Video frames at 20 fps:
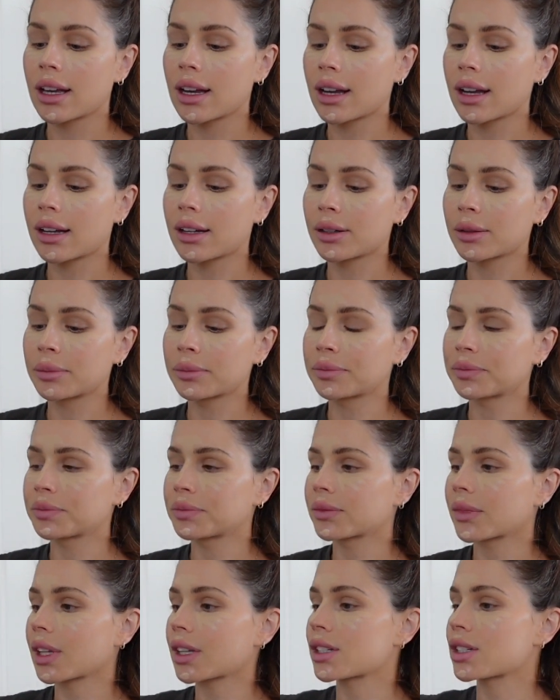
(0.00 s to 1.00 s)
Um,
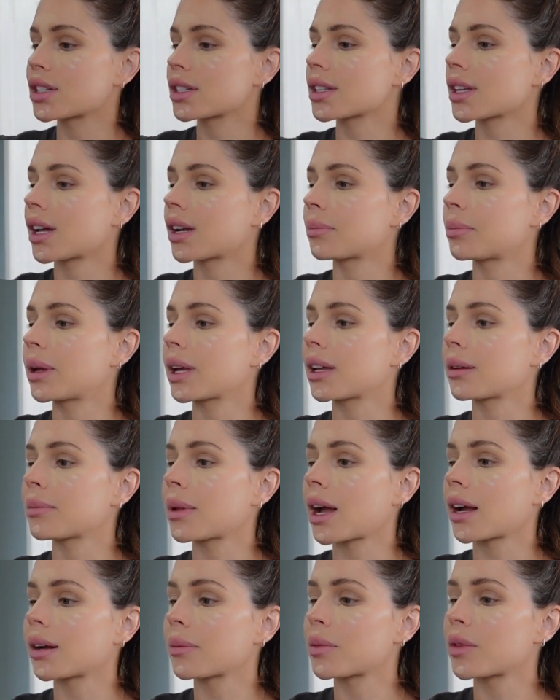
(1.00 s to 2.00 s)
just kind of picking
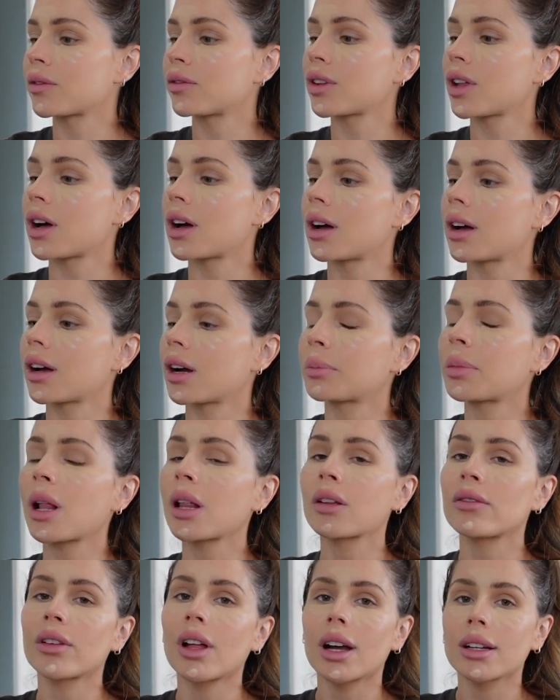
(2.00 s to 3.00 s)
back up the vlog. I'll
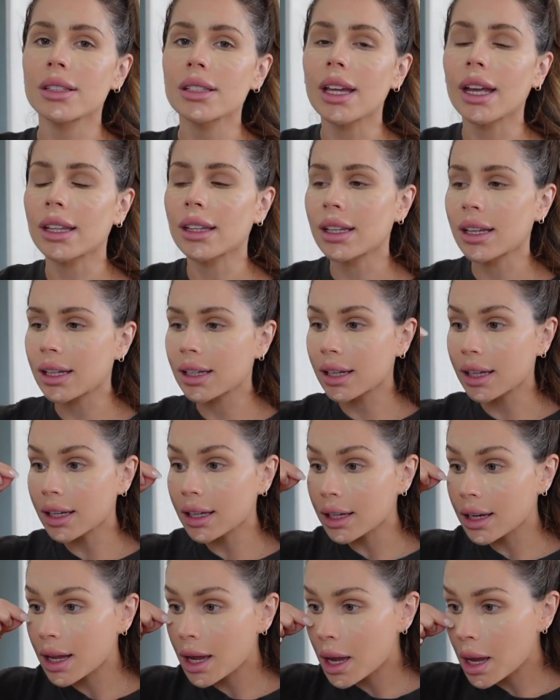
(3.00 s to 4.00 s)
probably vlog today and then end it,